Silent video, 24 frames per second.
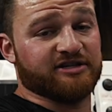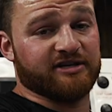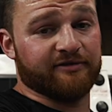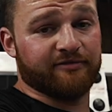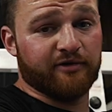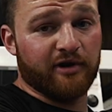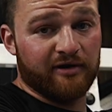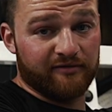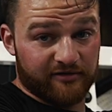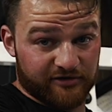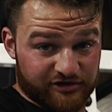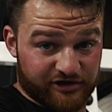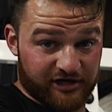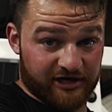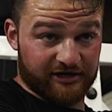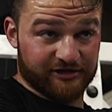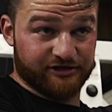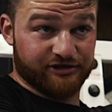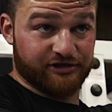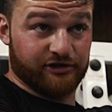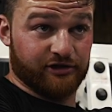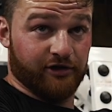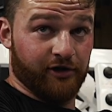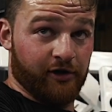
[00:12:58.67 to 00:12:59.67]
if you have the
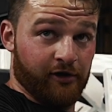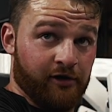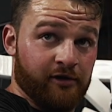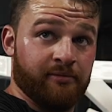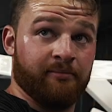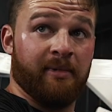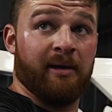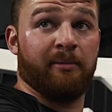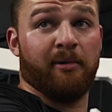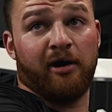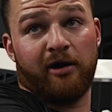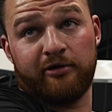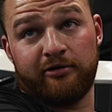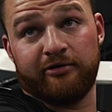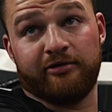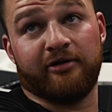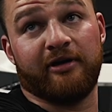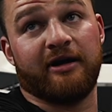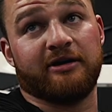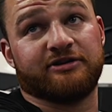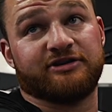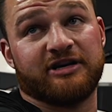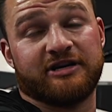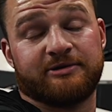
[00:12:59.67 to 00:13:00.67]
chance to, maybe other than
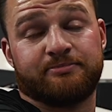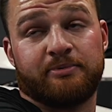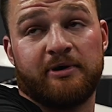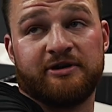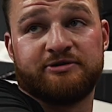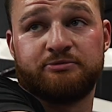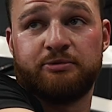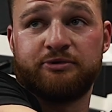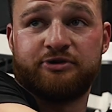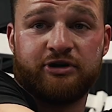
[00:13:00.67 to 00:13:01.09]
that chest press we